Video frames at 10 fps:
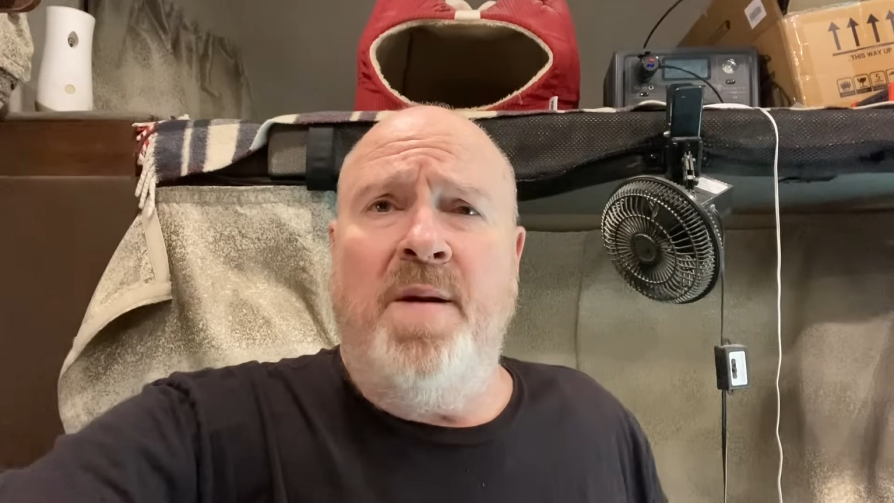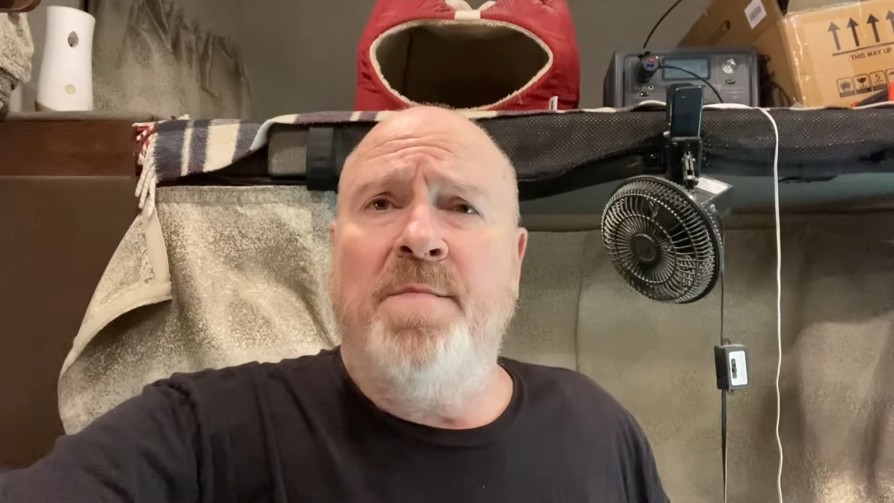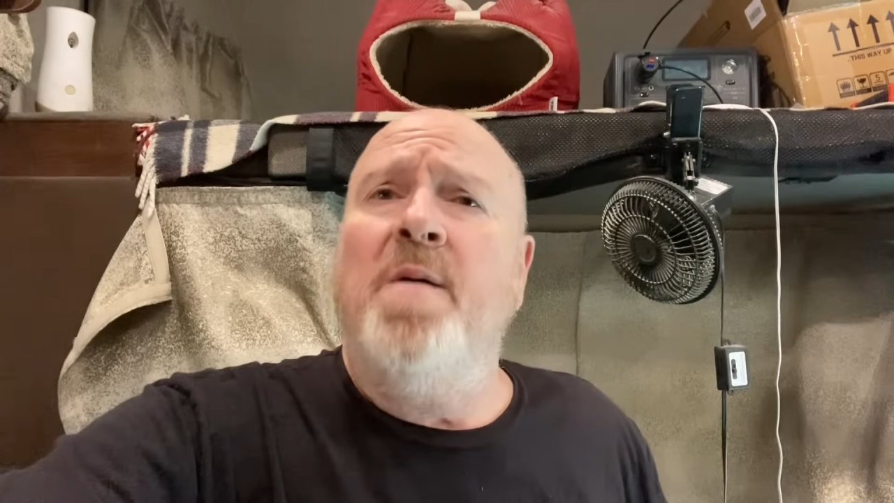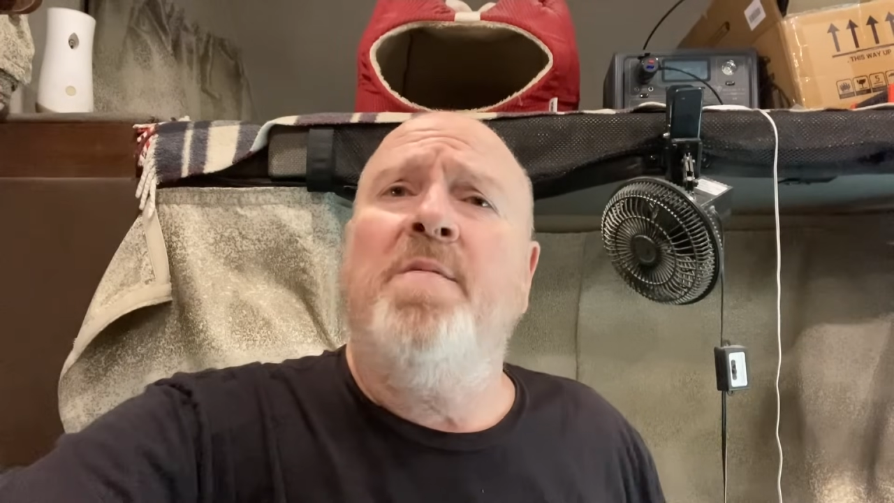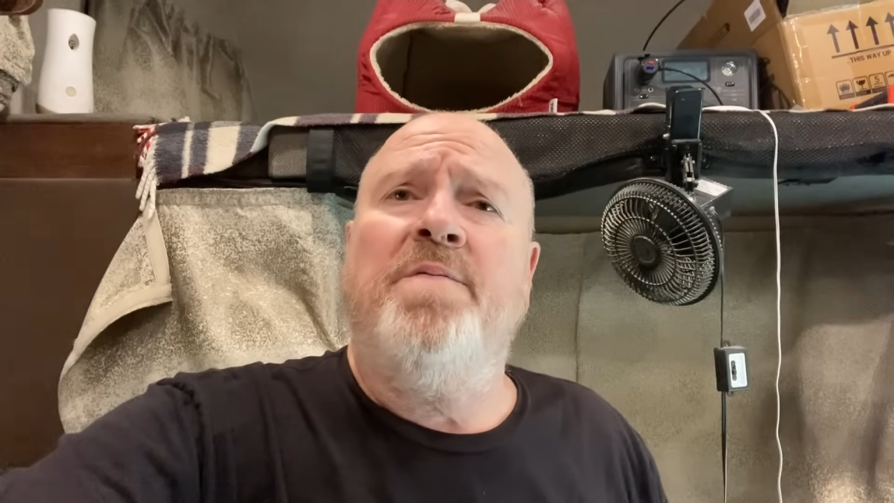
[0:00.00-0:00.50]

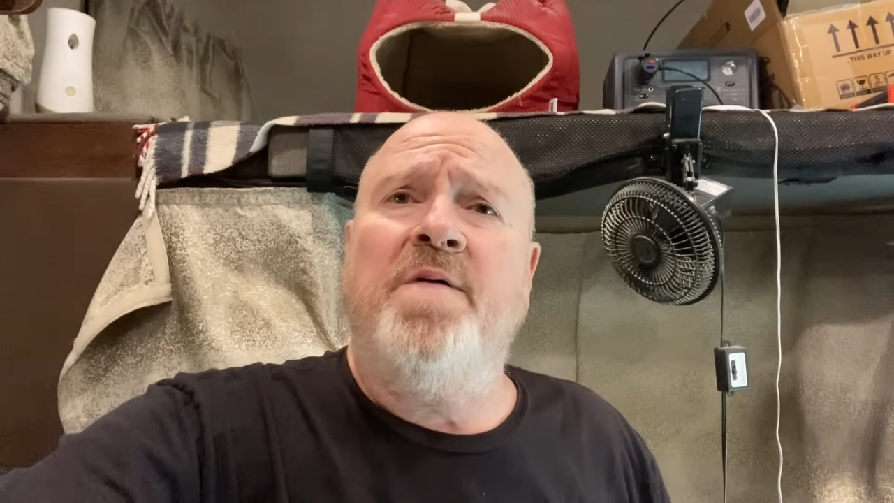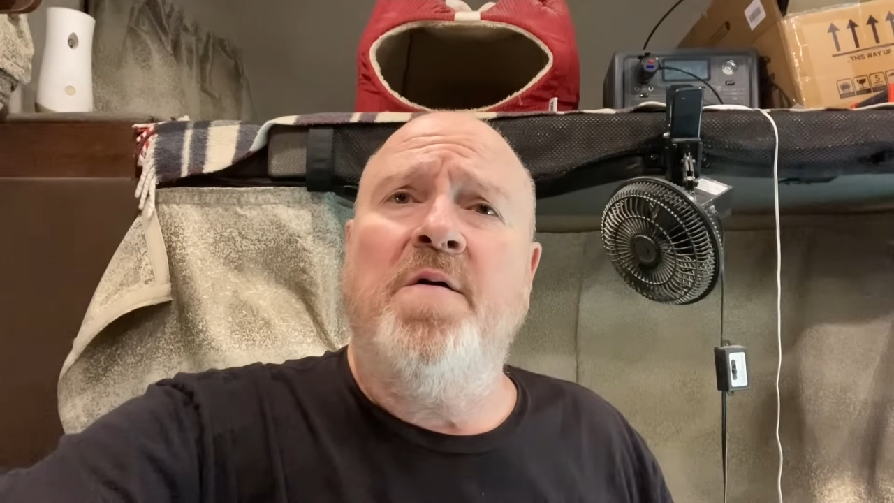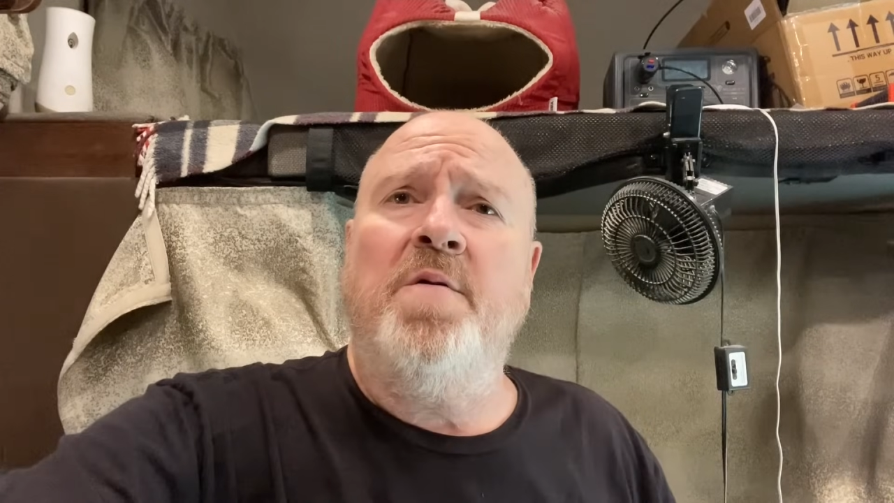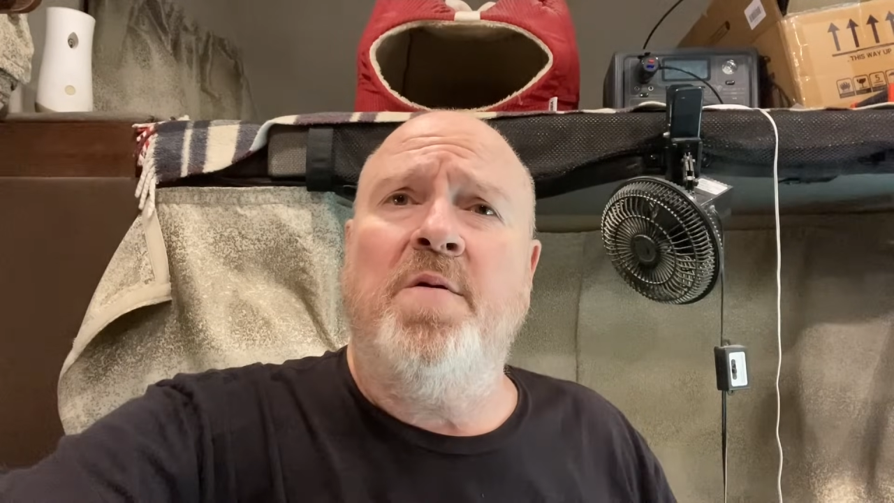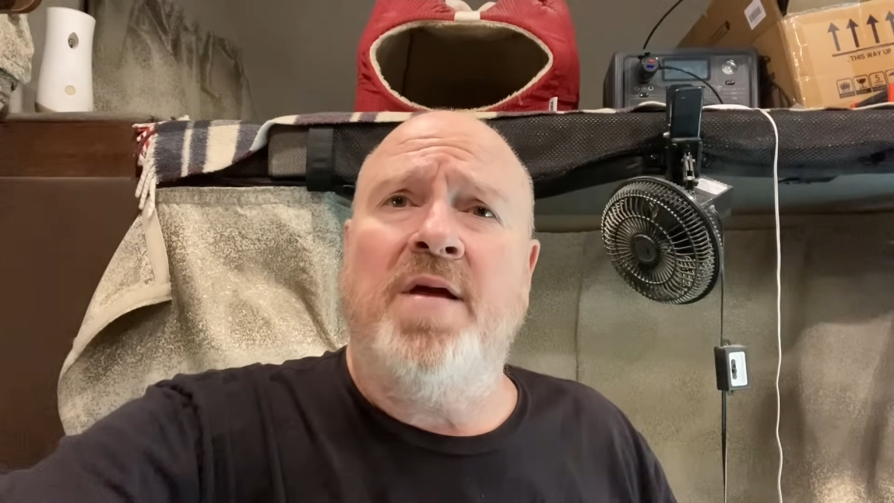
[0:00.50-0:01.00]
mobile
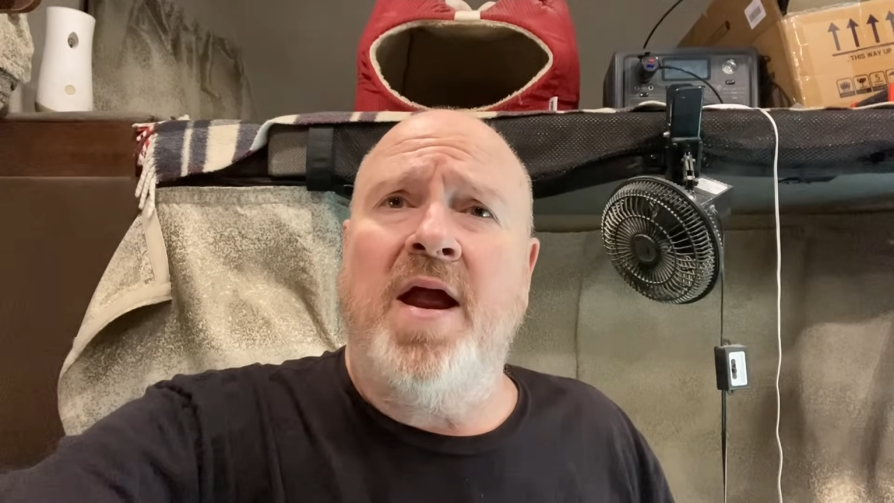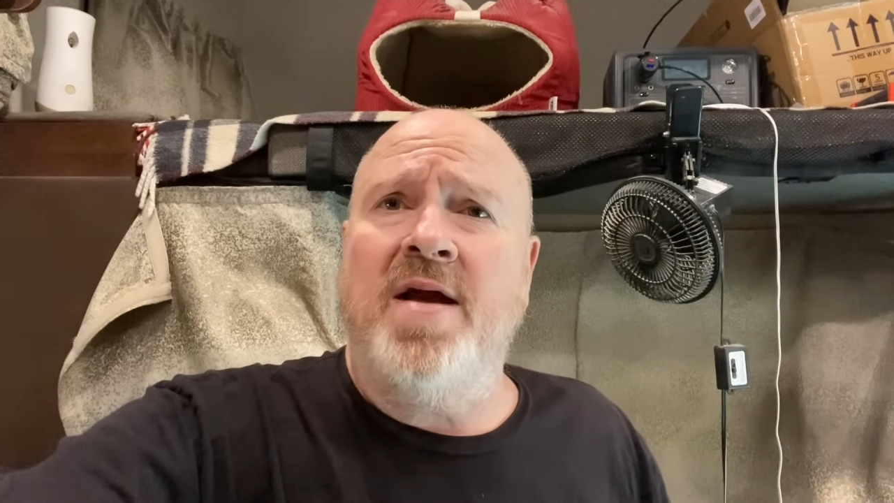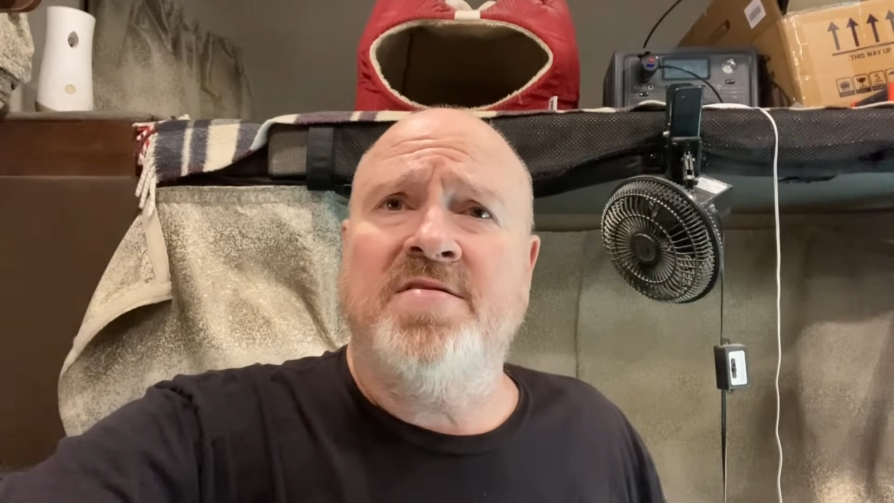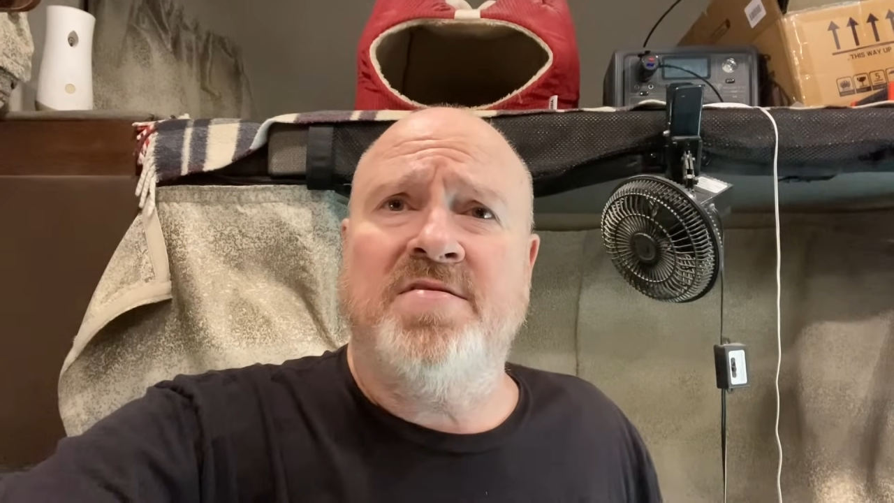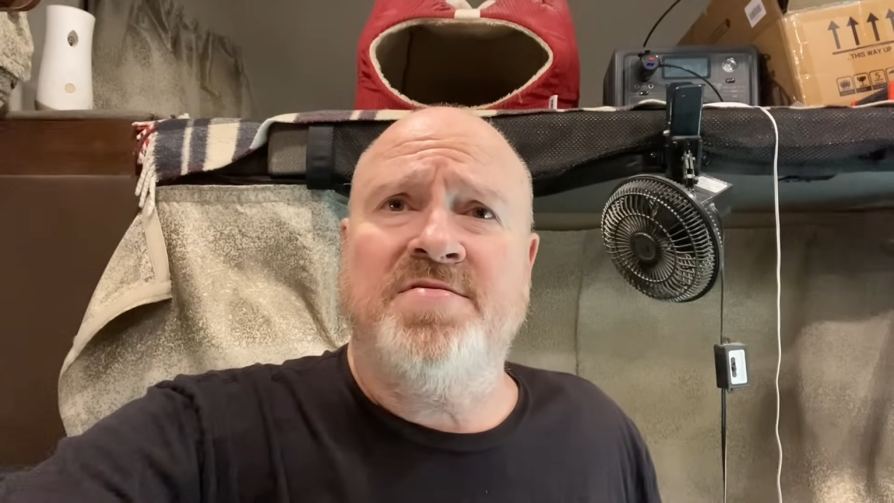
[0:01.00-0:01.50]
phone only
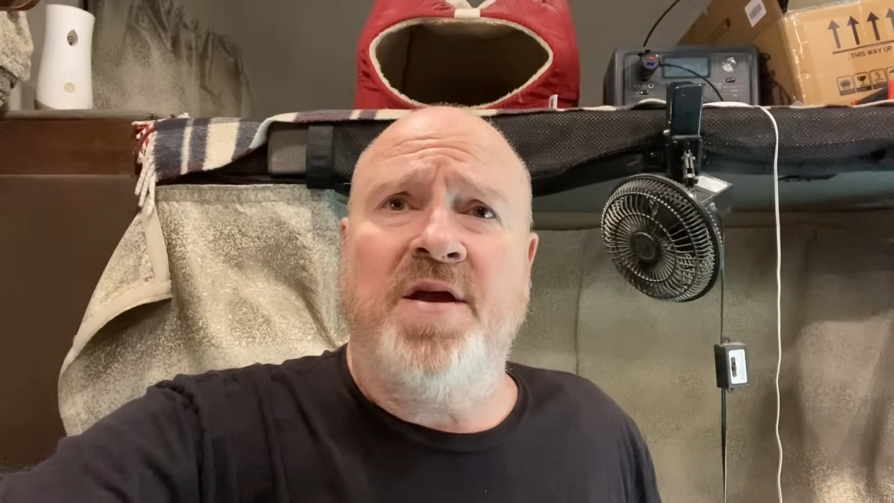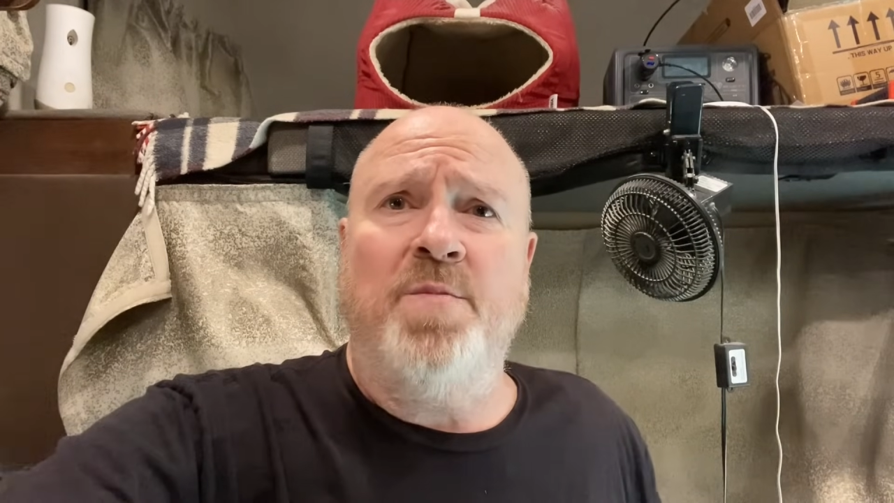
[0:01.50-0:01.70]
has, let's say,